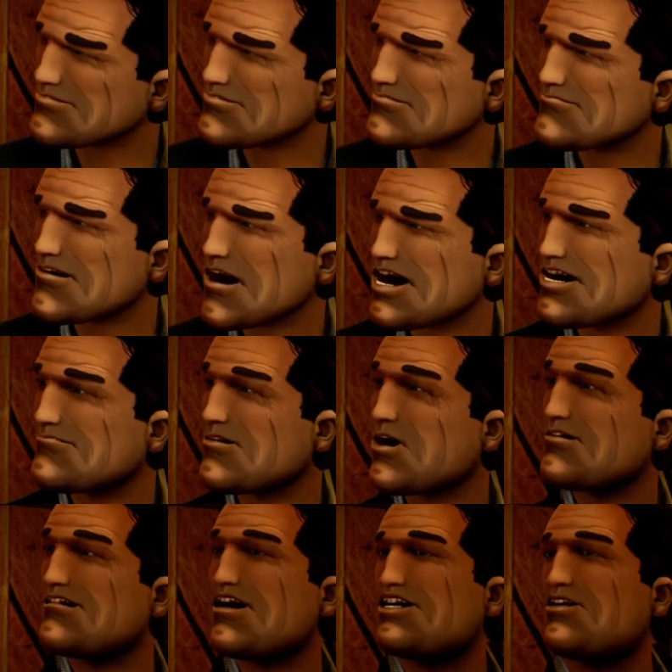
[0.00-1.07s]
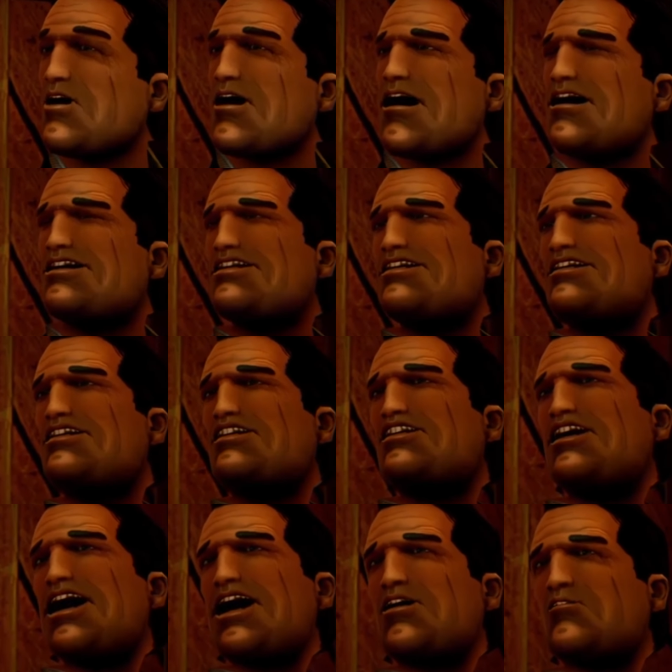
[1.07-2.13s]
Pay him a little visit, right?
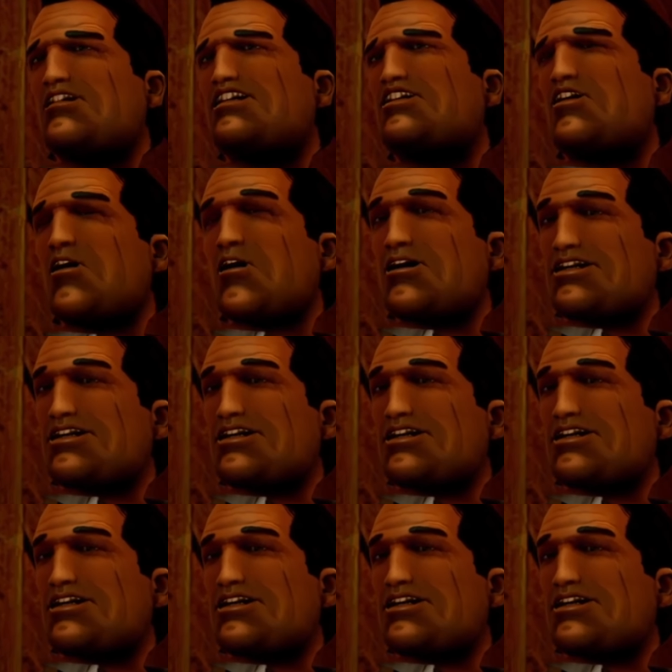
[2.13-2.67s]
See how he's doing.